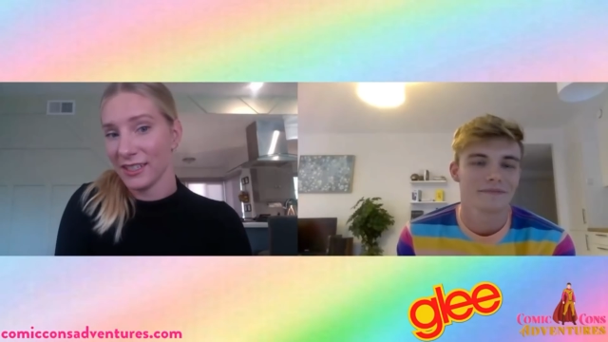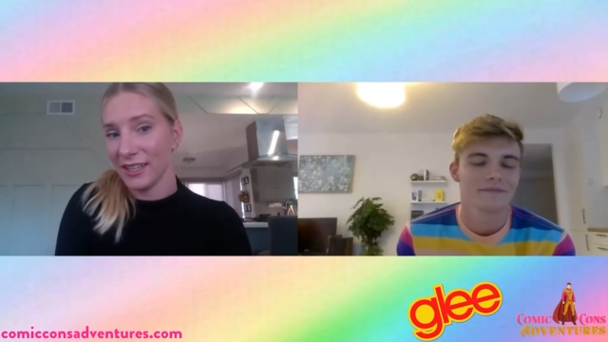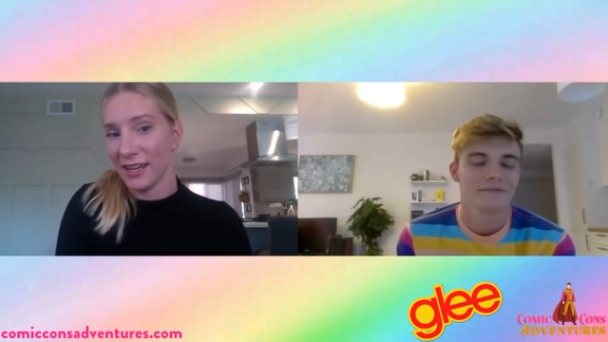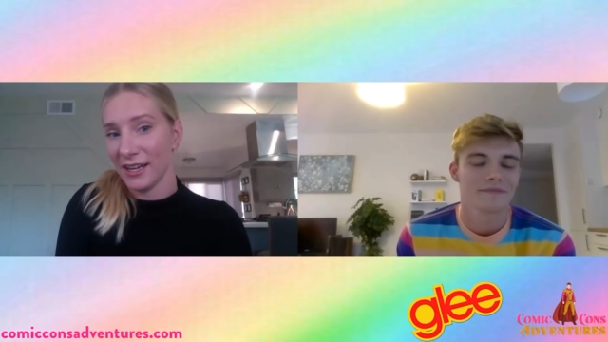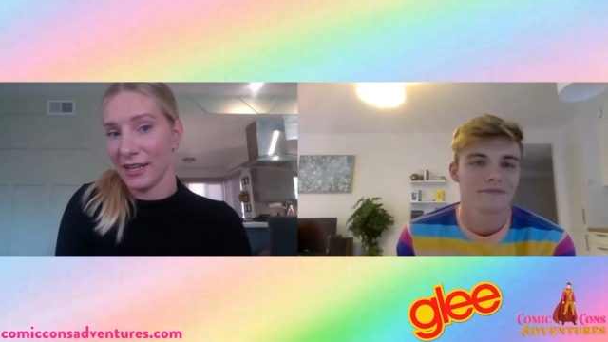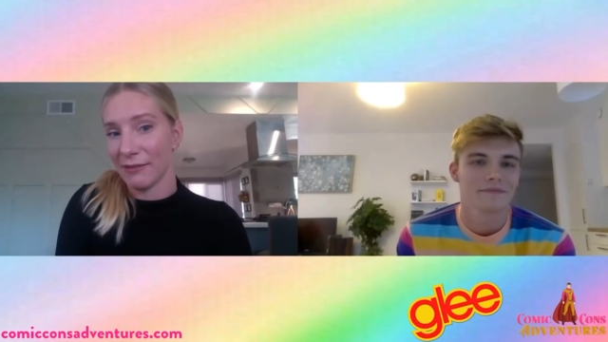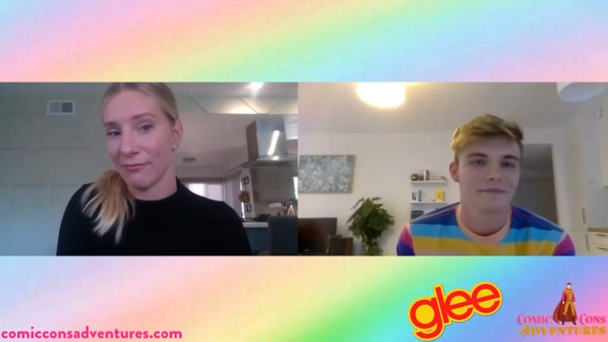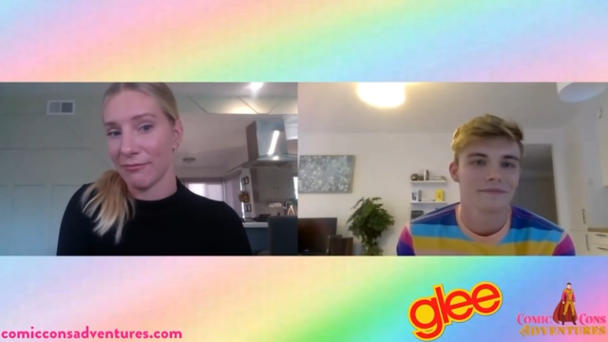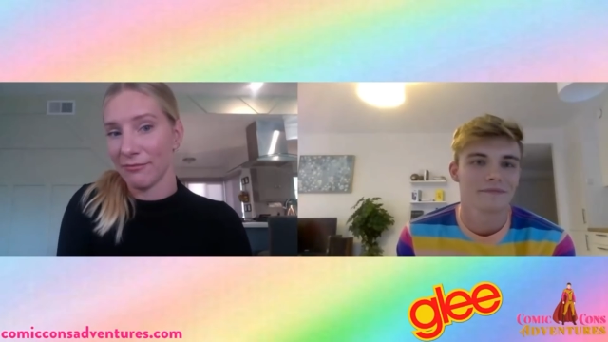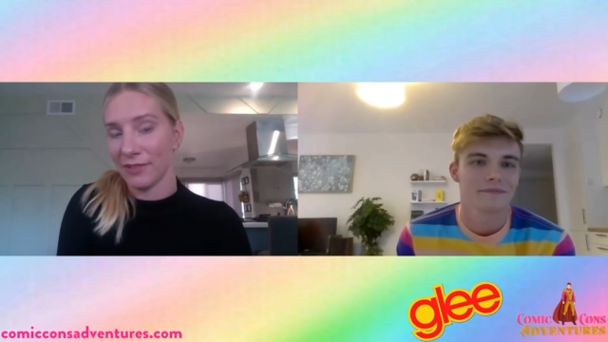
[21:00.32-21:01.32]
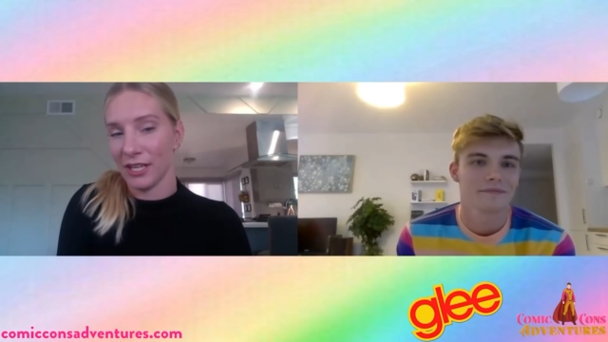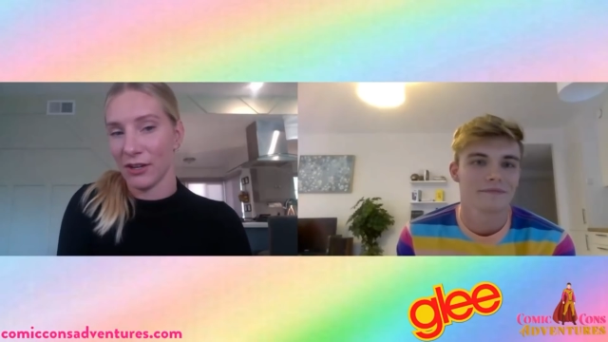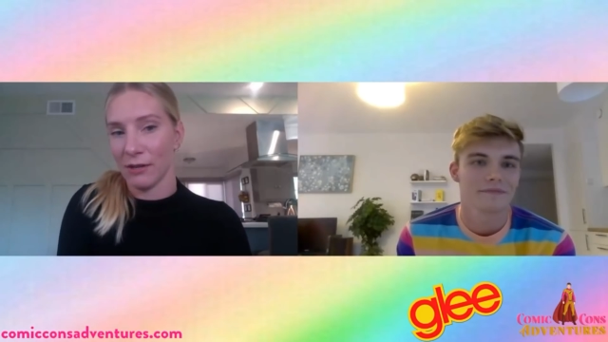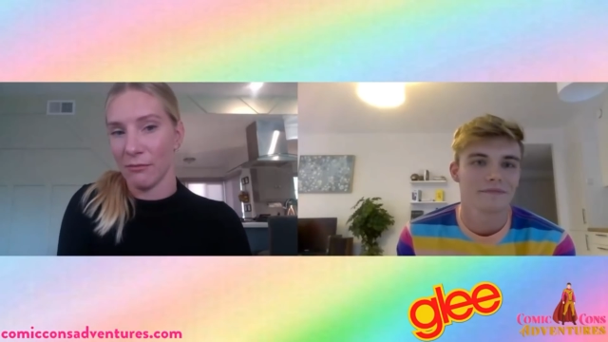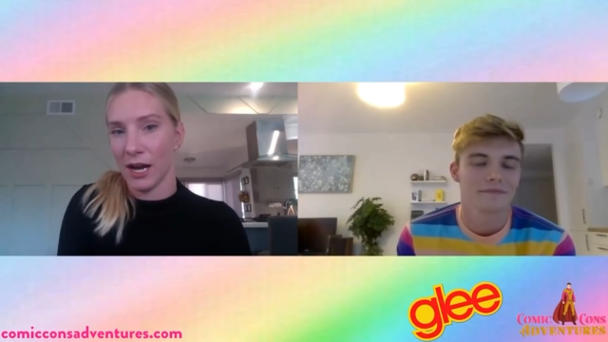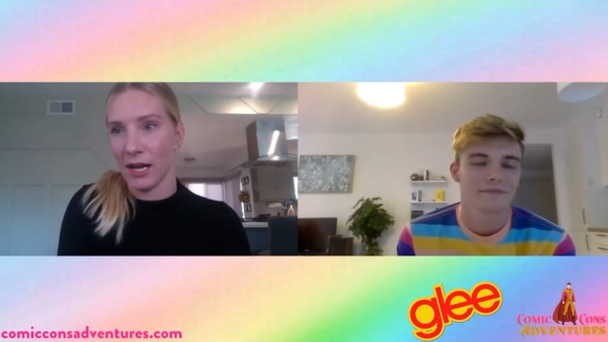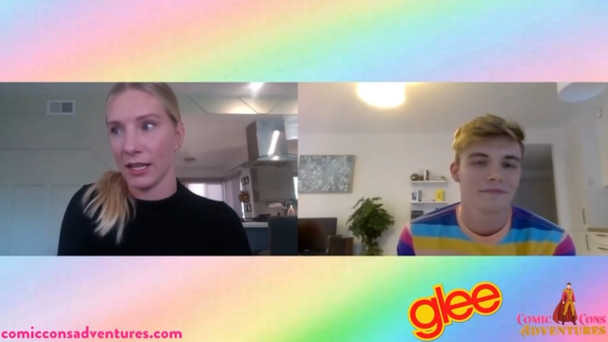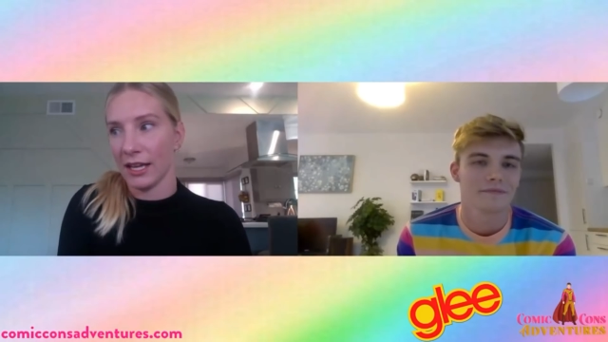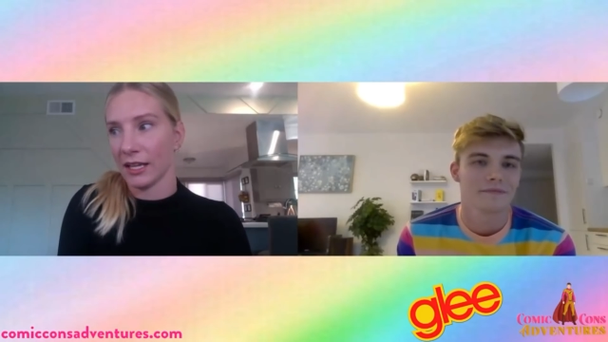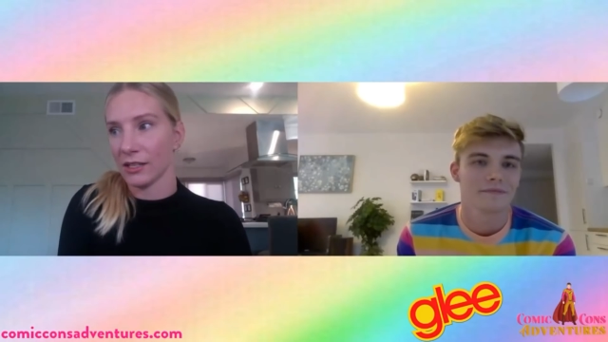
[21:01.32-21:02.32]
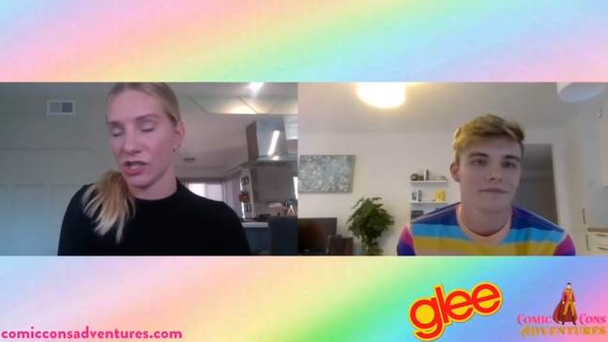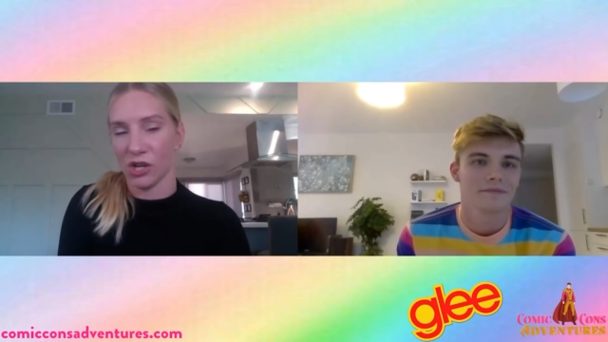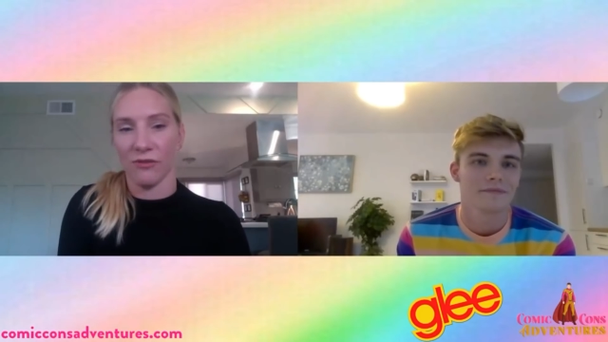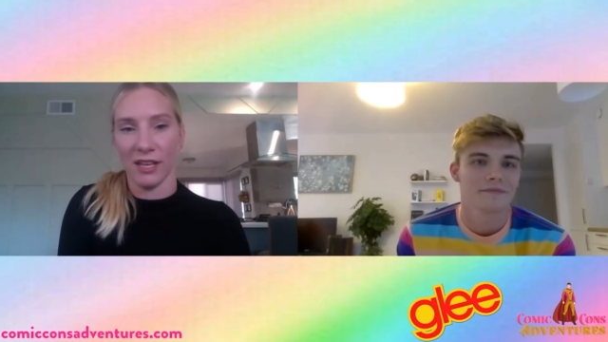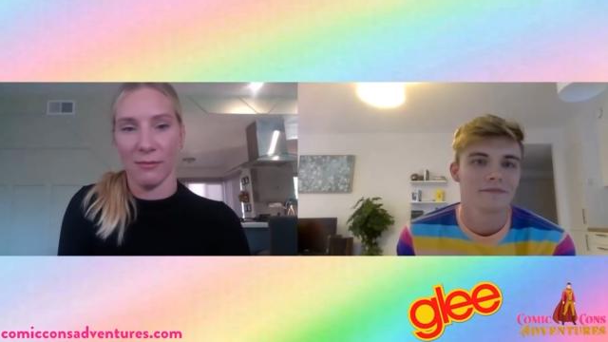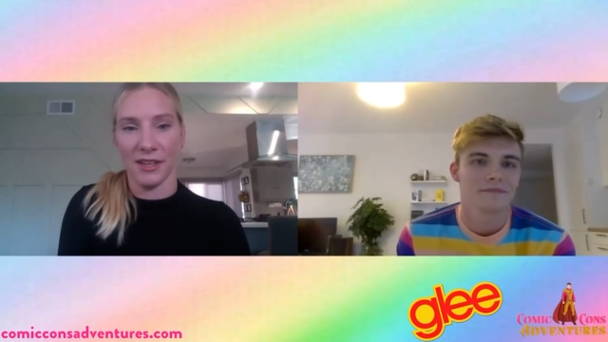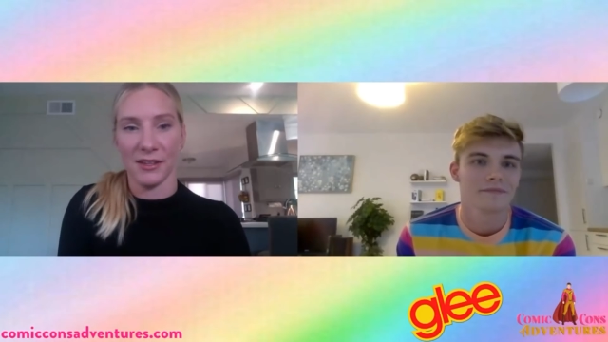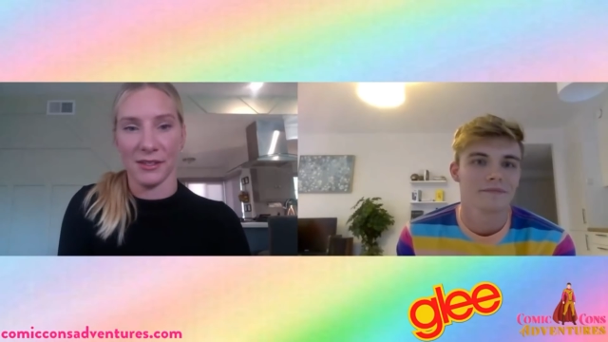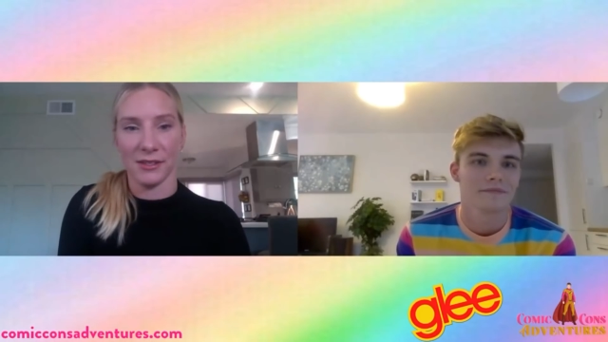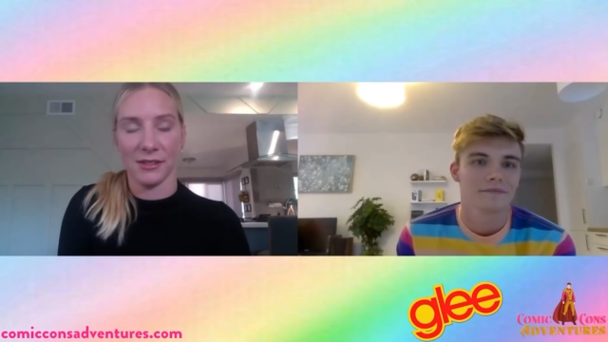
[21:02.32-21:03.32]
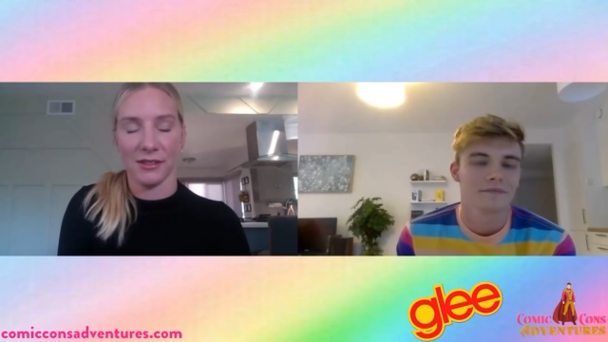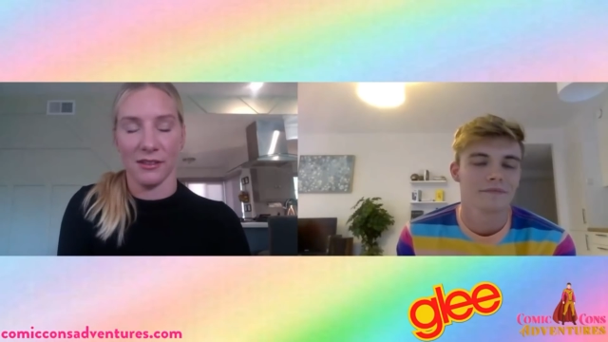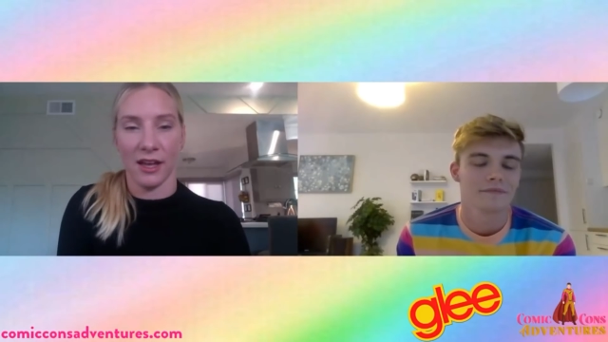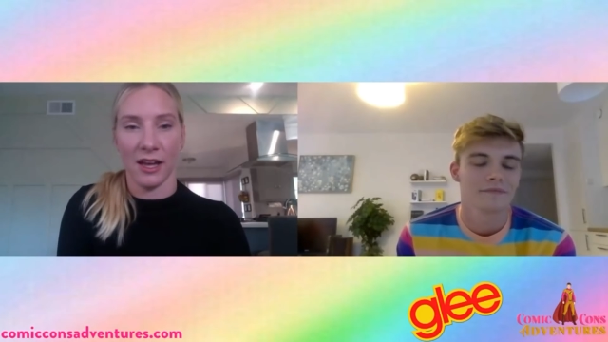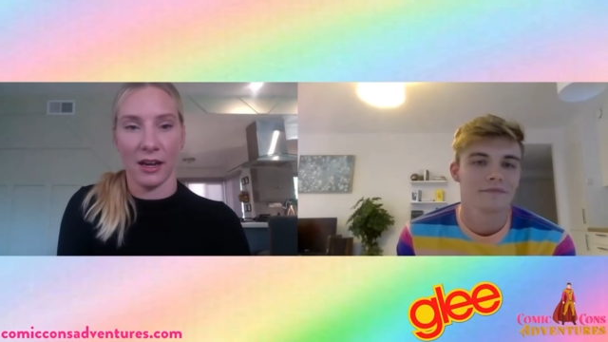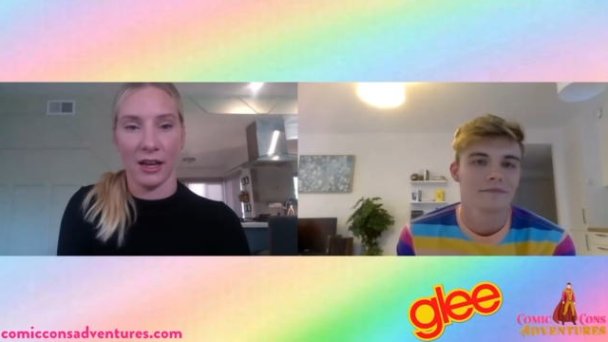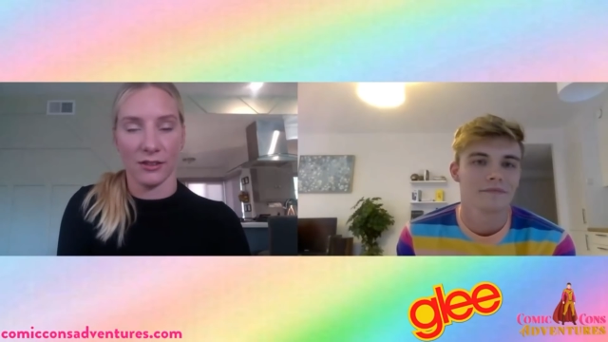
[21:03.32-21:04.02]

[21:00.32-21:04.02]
Speaker 1: um, you know, I'm not like so famous that it's